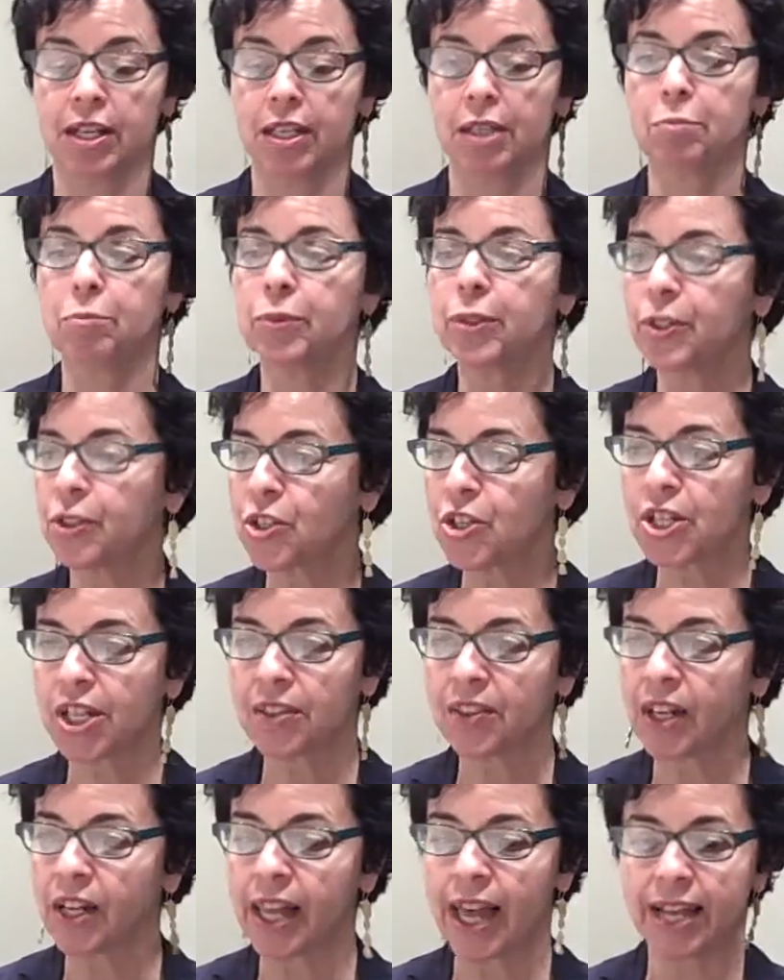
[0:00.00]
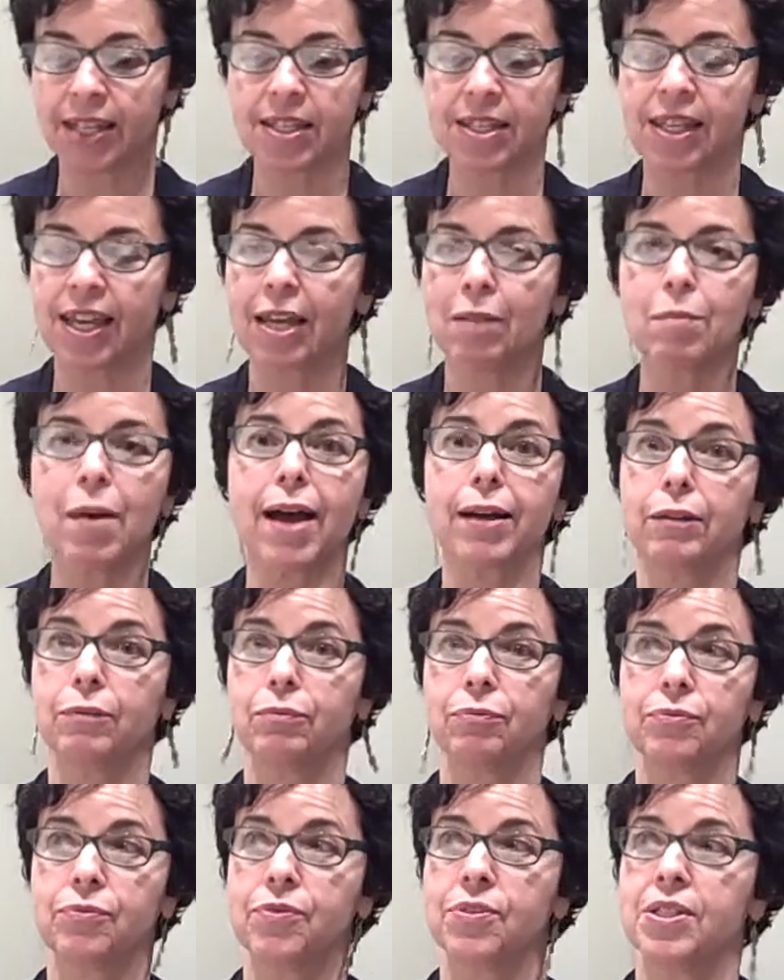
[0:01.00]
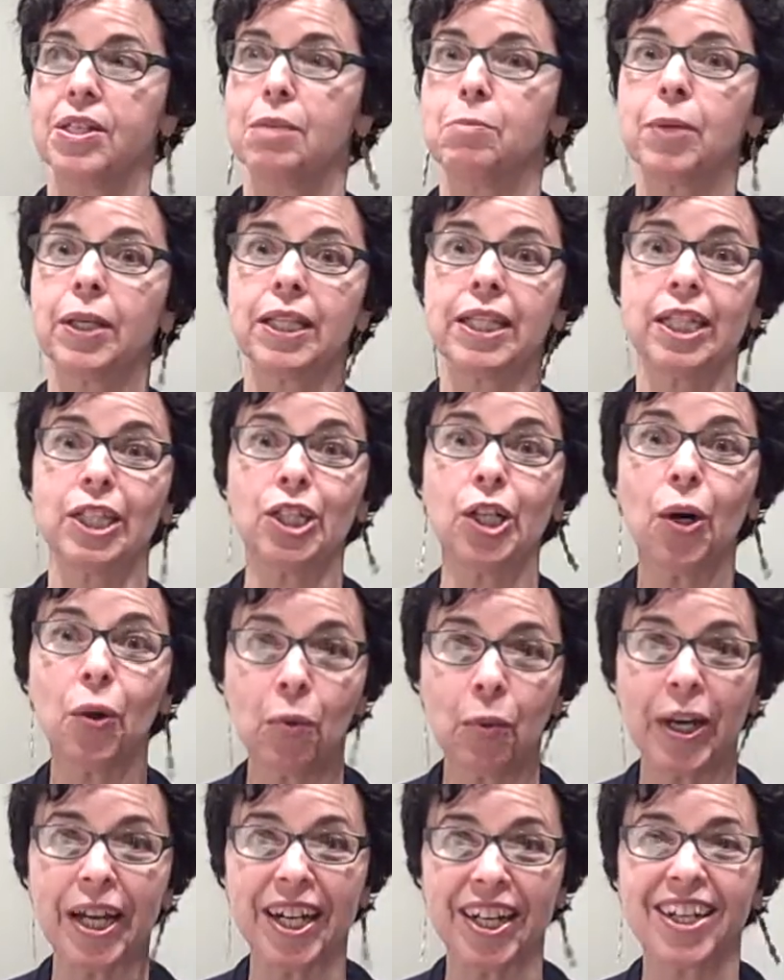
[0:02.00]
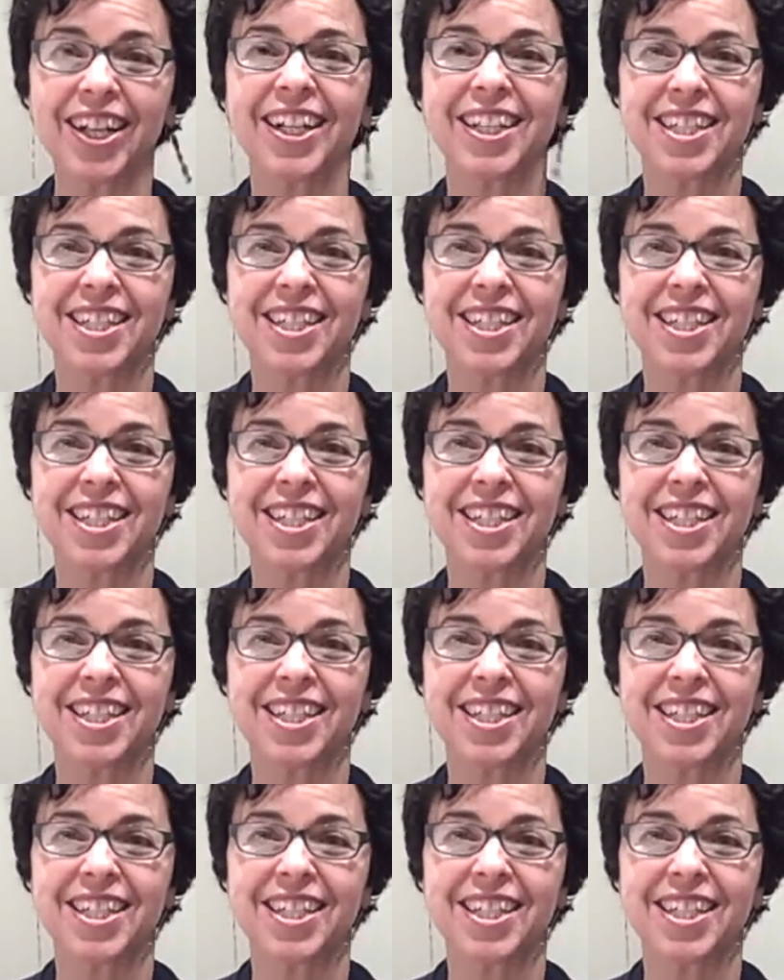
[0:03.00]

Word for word: emerged on the landscape out of seemingly nowhere